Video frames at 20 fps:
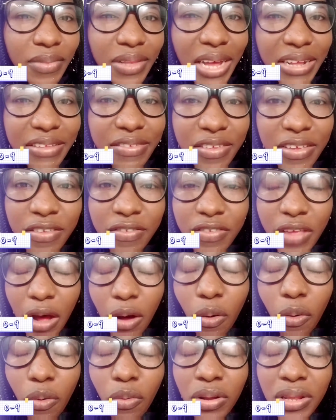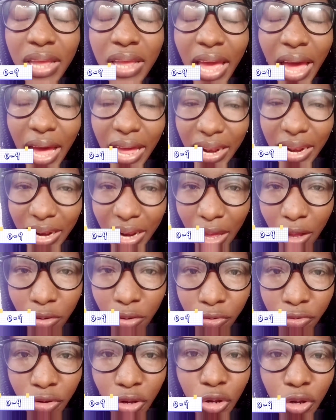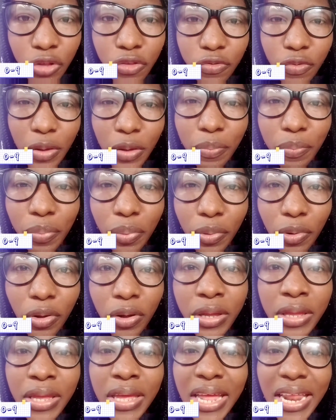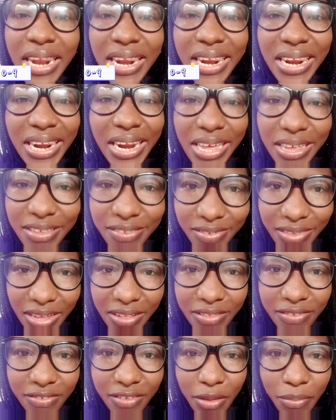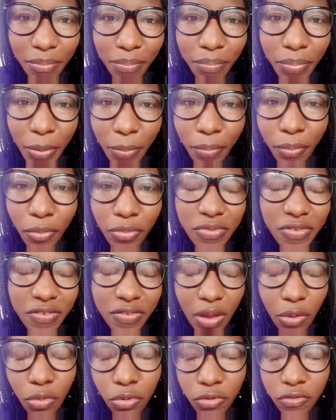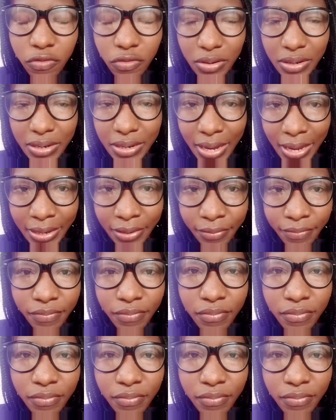That is, they are only allowed to employ less than 10 people, 0 to 9.